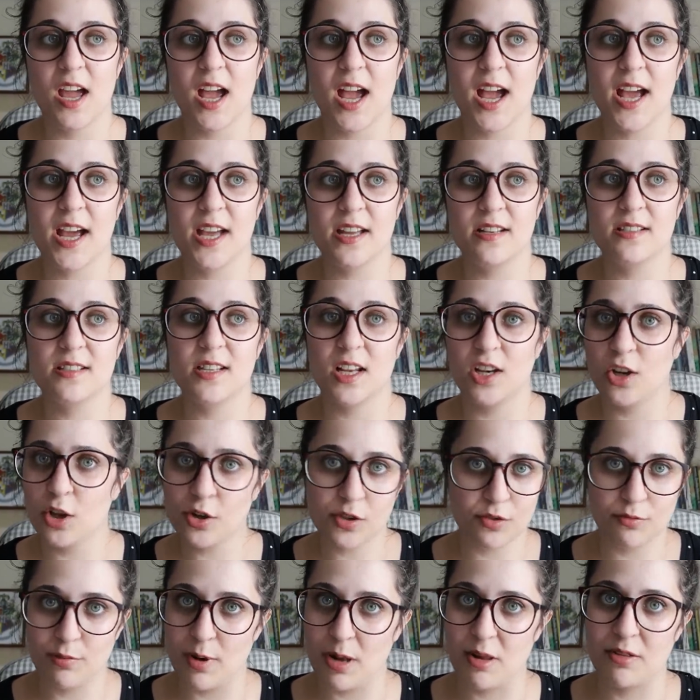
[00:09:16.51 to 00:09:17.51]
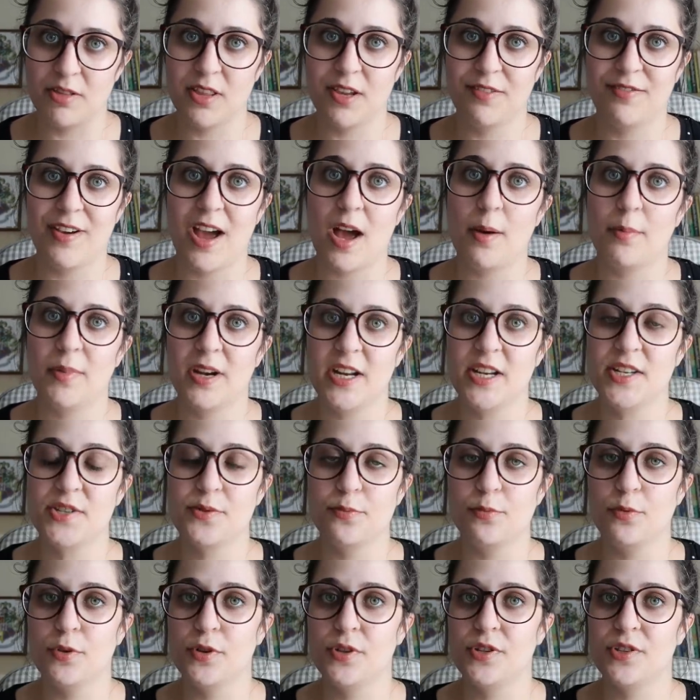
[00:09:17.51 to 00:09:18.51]
and a lot of wealthy
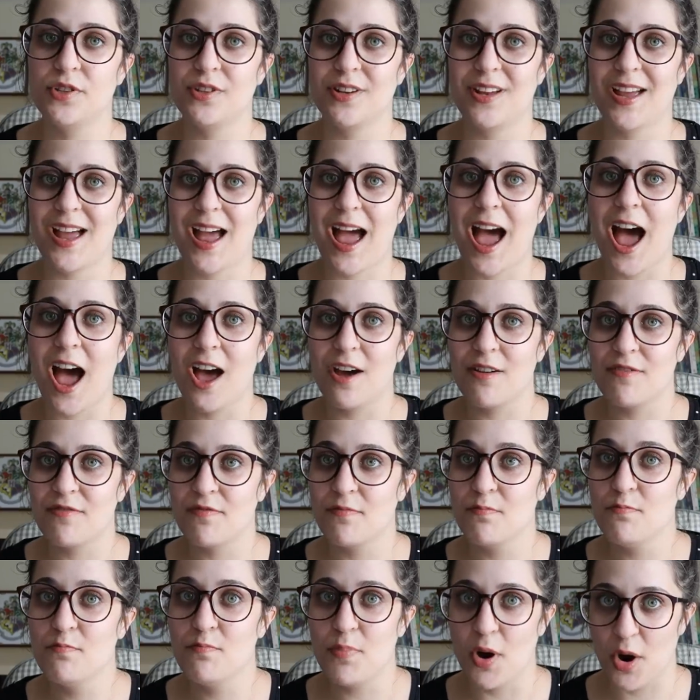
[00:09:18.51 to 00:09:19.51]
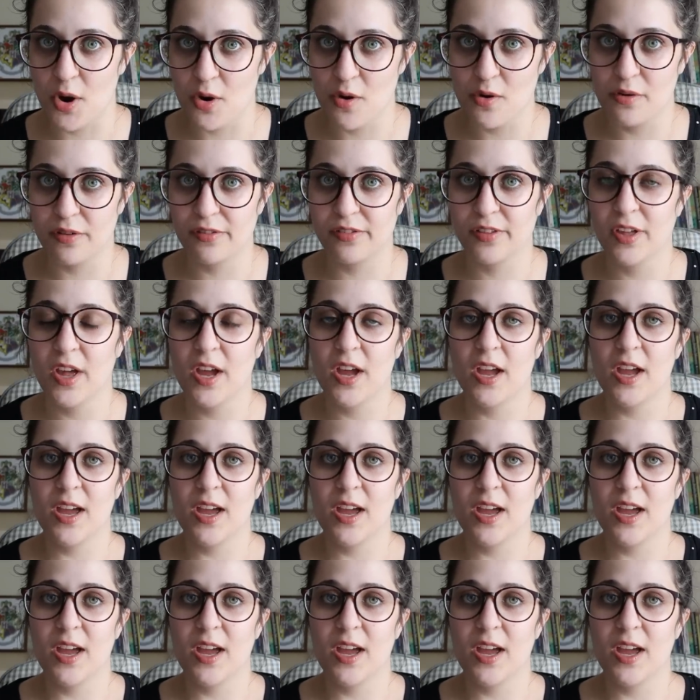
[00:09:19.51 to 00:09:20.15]
families would have both.